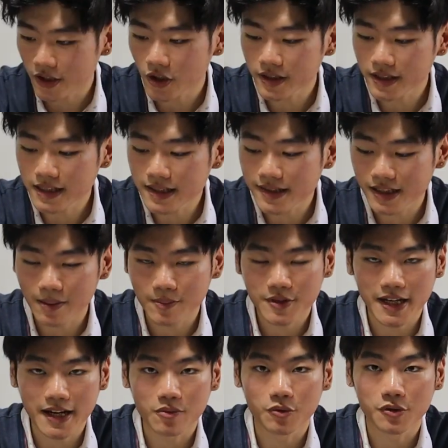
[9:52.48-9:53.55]
thought this
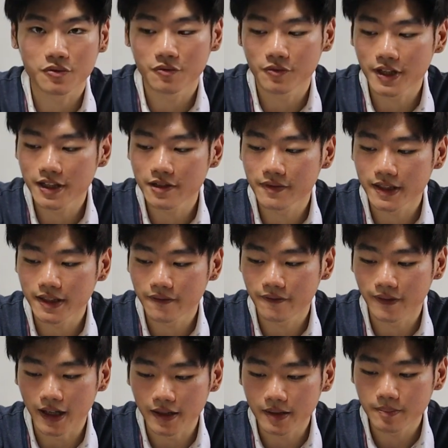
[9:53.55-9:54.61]
subject was really
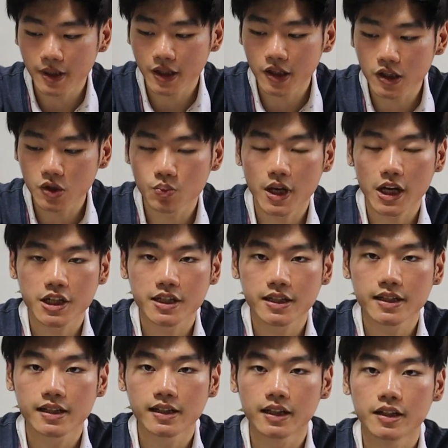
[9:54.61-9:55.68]
fun because we
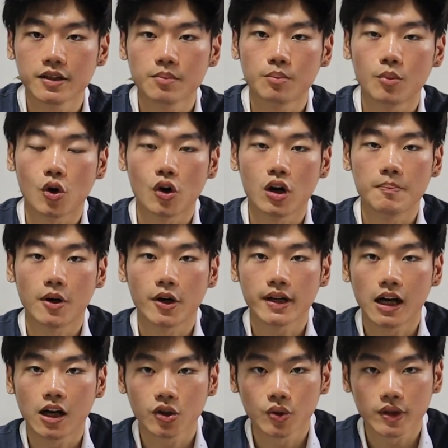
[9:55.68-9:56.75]
actually learned more about
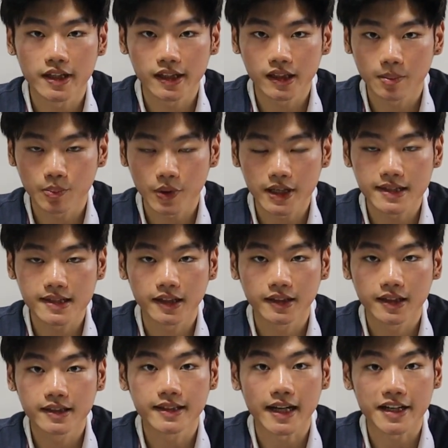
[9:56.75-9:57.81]
how to interpret
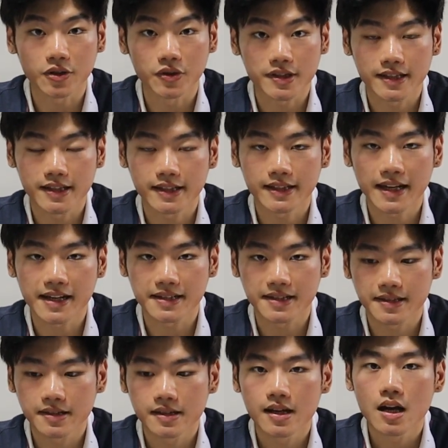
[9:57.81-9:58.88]
certain diagnostic
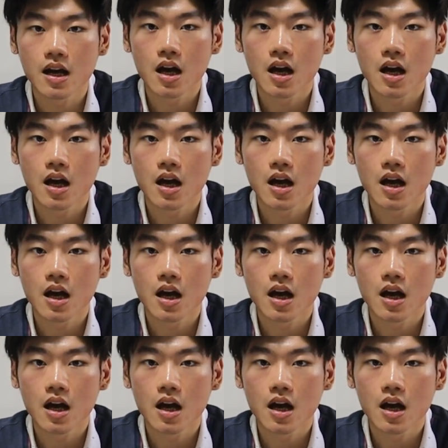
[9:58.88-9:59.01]
tests.